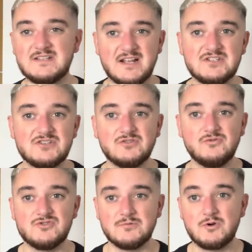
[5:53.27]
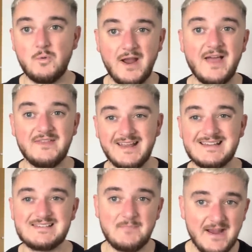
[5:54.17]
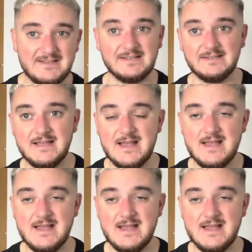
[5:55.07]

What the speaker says: attention goes up quicker than expected,